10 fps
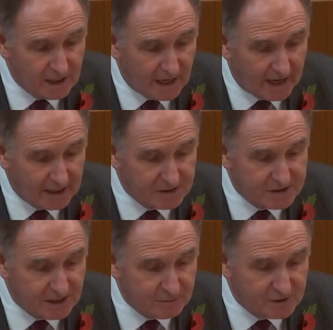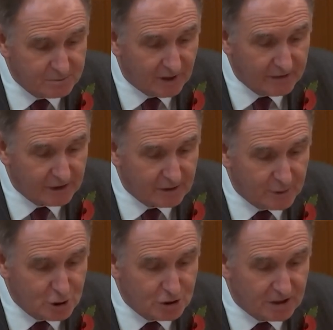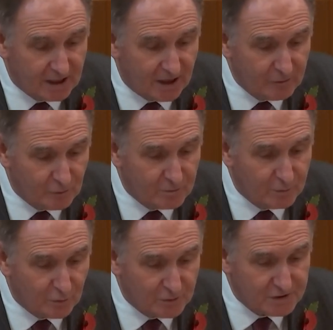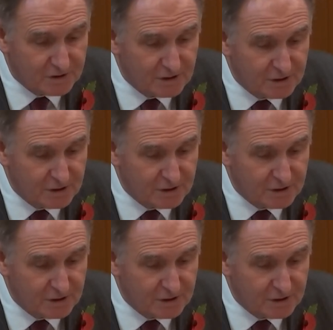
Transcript: and statements by the Commission in other reports